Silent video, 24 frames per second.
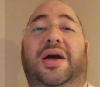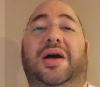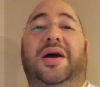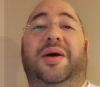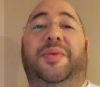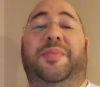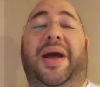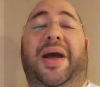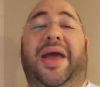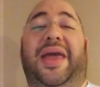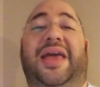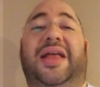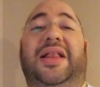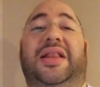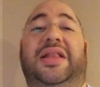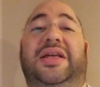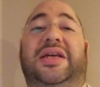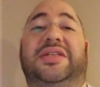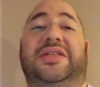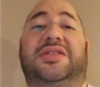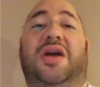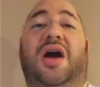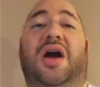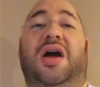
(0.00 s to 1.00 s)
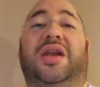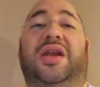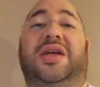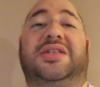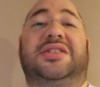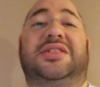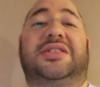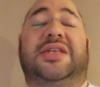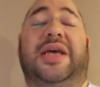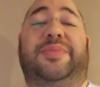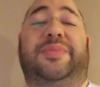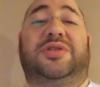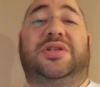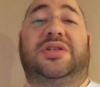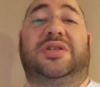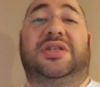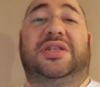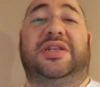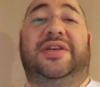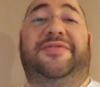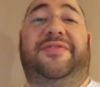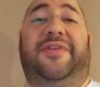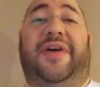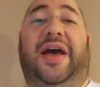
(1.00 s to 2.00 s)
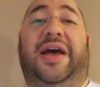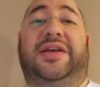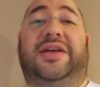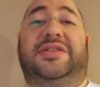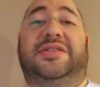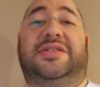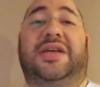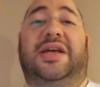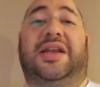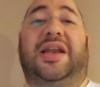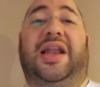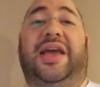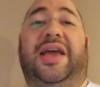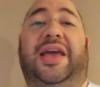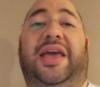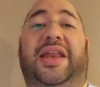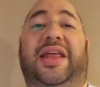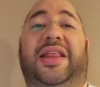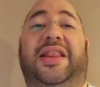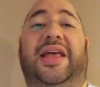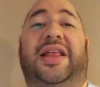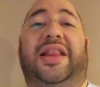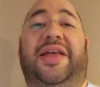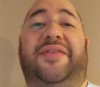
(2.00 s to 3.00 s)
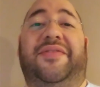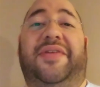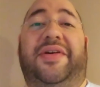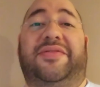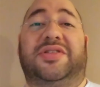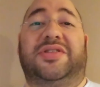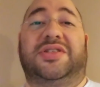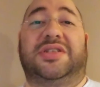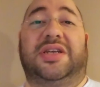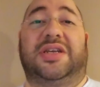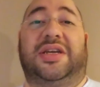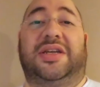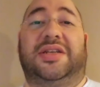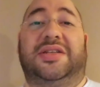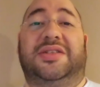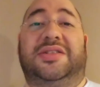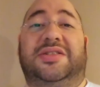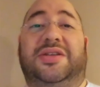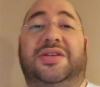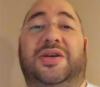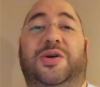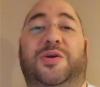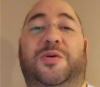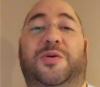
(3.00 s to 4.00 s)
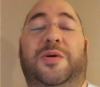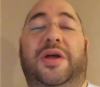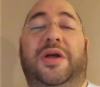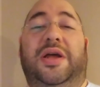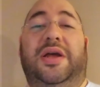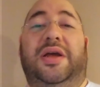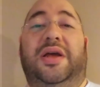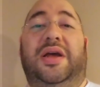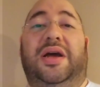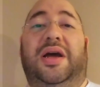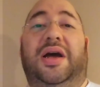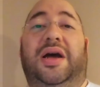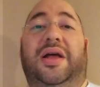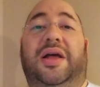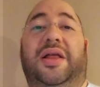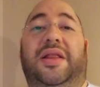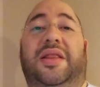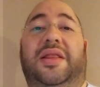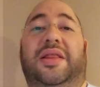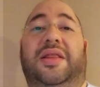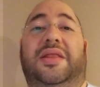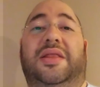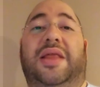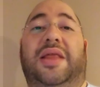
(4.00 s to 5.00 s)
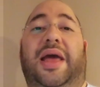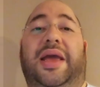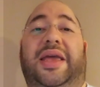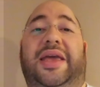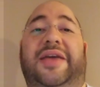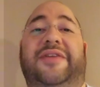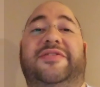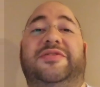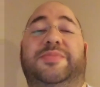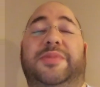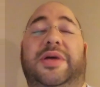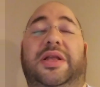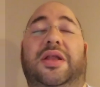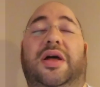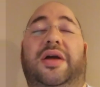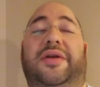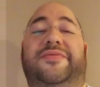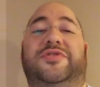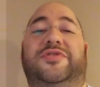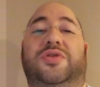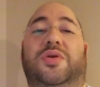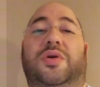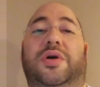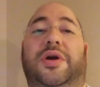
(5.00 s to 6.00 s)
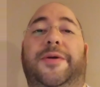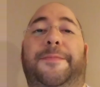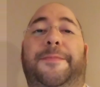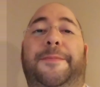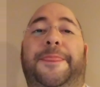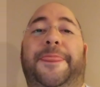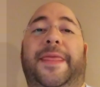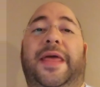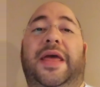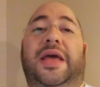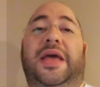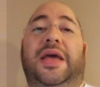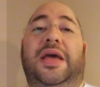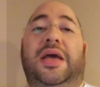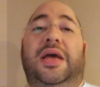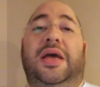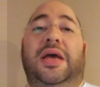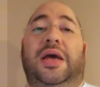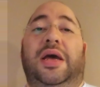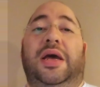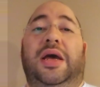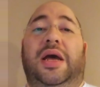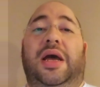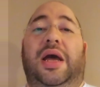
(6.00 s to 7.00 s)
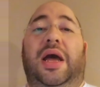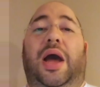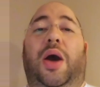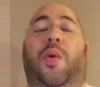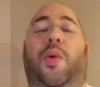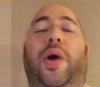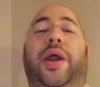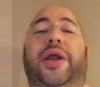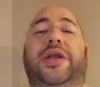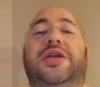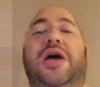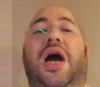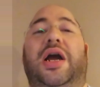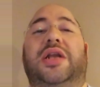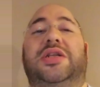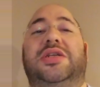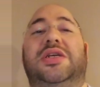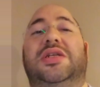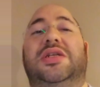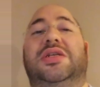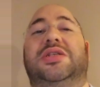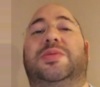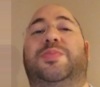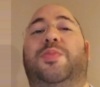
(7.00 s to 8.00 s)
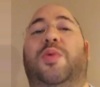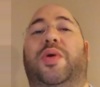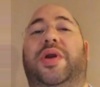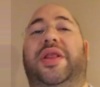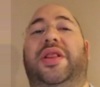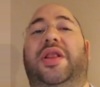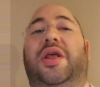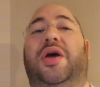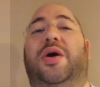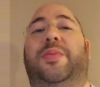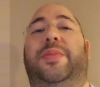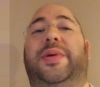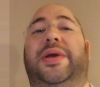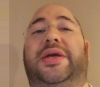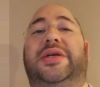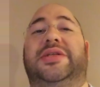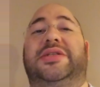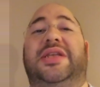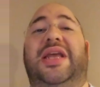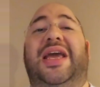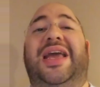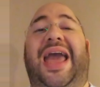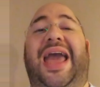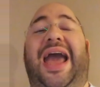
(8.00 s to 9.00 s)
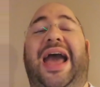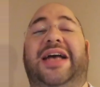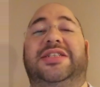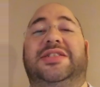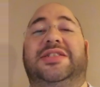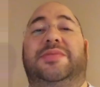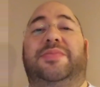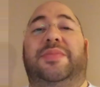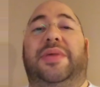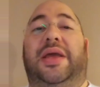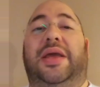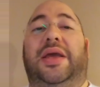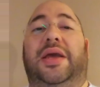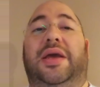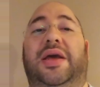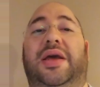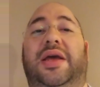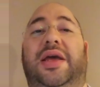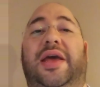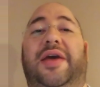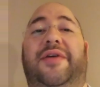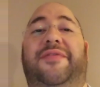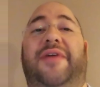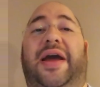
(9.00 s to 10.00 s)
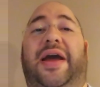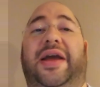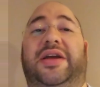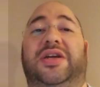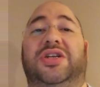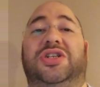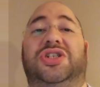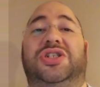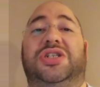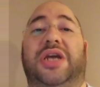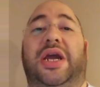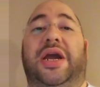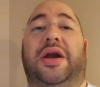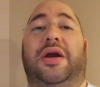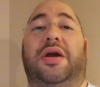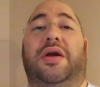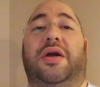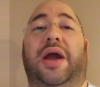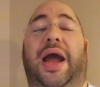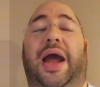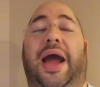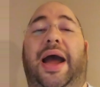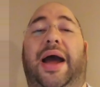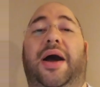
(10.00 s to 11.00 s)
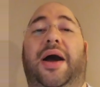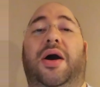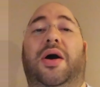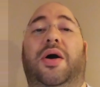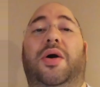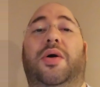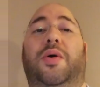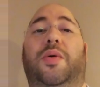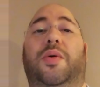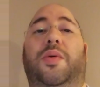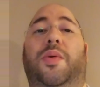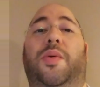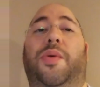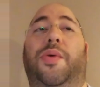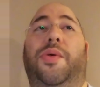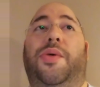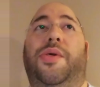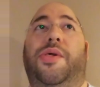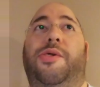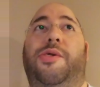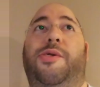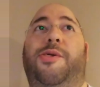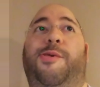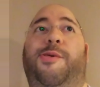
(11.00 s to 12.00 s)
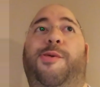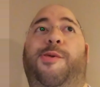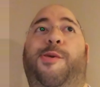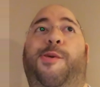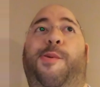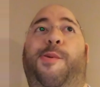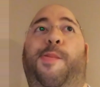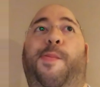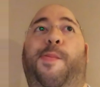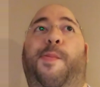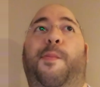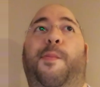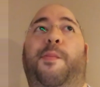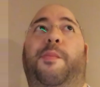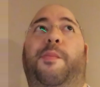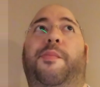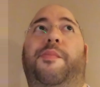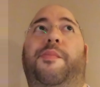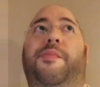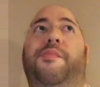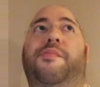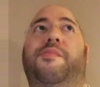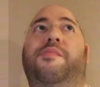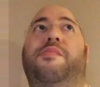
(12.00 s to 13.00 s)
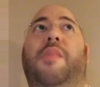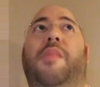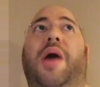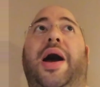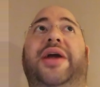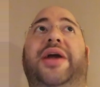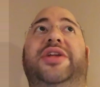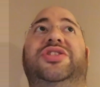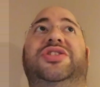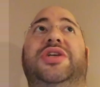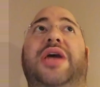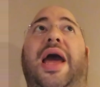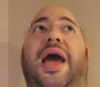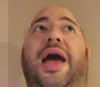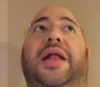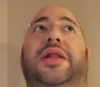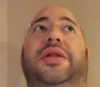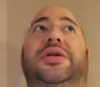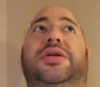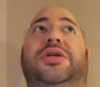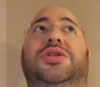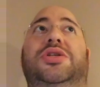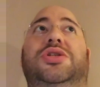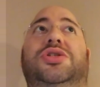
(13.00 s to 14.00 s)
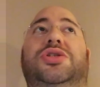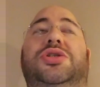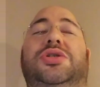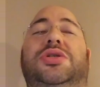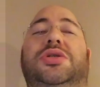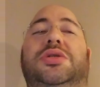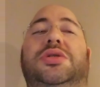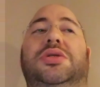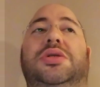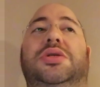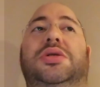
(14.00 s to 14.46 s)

my healing has gone exceptionally fast, unlike anything they've ever seen. So that gives me a lot of joy. I want to talk to you this morning, though, because Nick asked me if I could share how my challenge